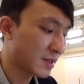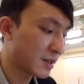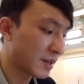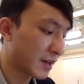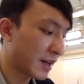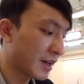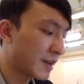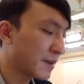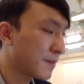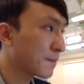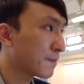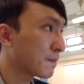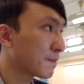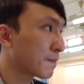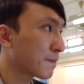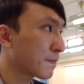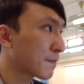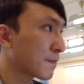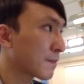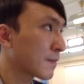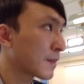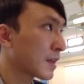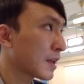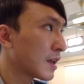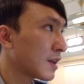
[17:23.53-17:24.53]
Okay,
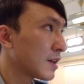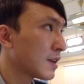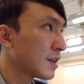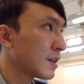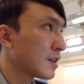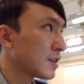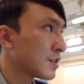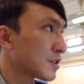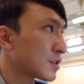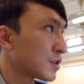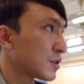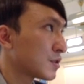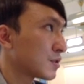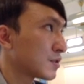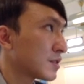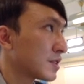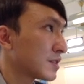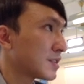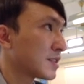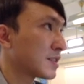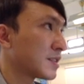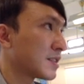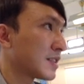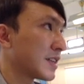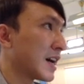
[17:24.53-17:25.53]
so
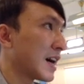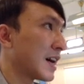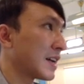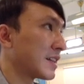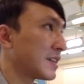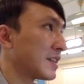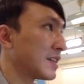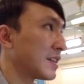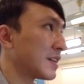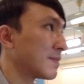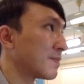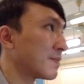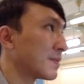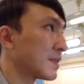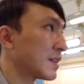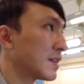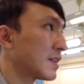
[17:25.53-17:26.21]
this is the idea.